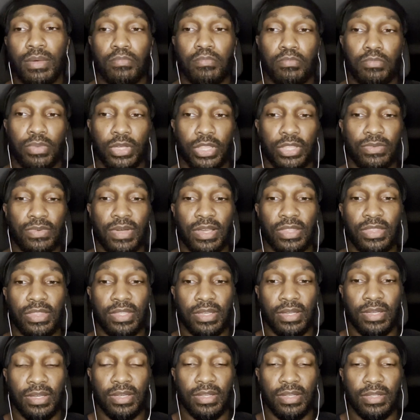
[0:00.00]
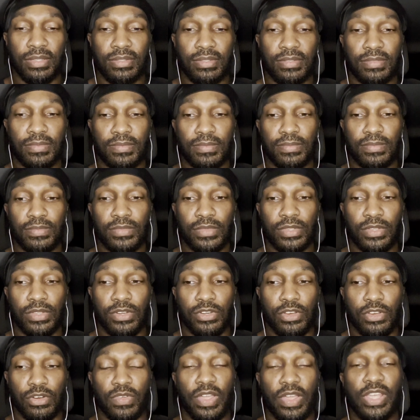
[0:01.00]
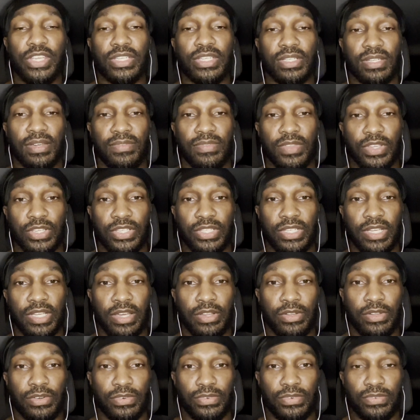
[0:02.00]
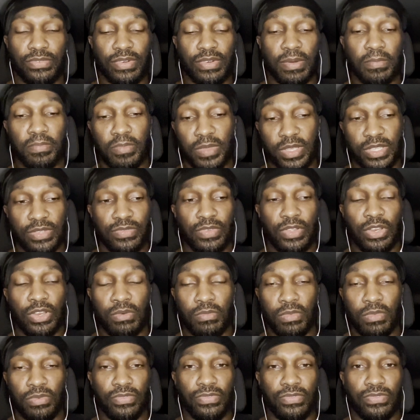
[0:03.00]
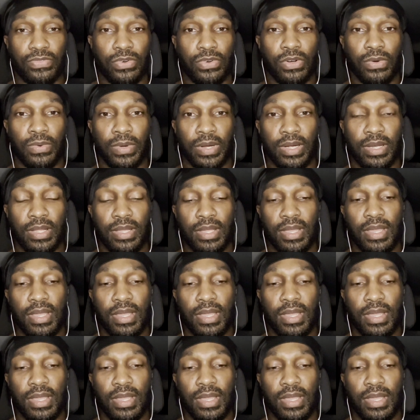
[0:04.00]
but throughout the duration of this channel, from this video moving forward,